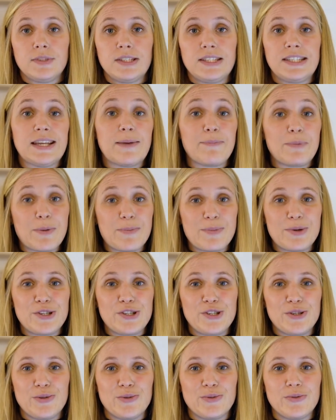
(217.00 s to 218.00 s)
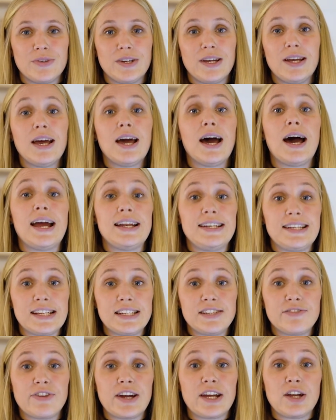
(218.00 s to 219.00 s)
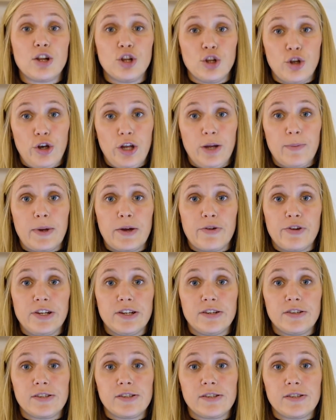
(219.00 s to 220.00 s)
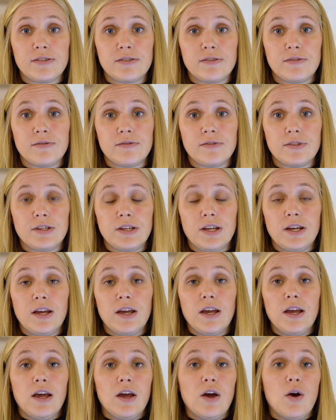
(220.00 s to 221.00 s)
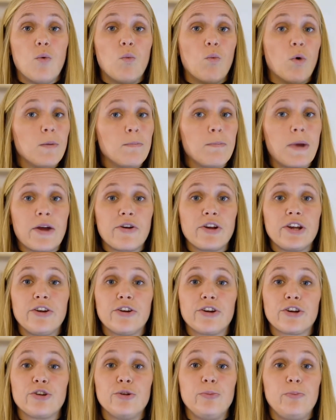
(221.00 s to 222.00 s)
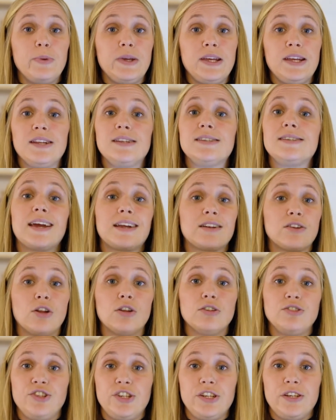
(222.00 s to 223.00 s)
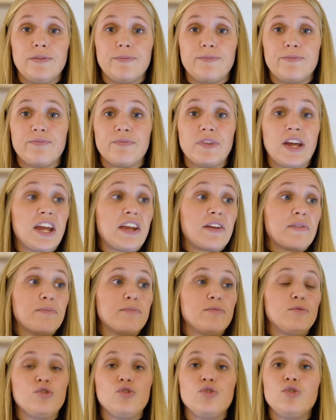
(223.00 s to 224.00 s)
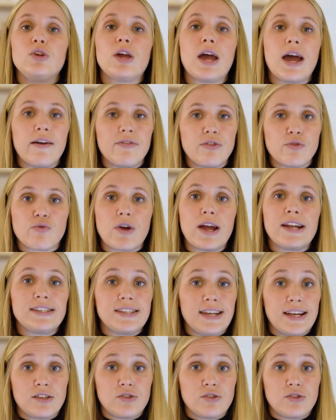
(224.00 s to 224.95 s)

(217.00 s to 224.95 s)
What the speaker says: Step number 2, identify your learning barriers. One barrier could be technology, like do you have the right tech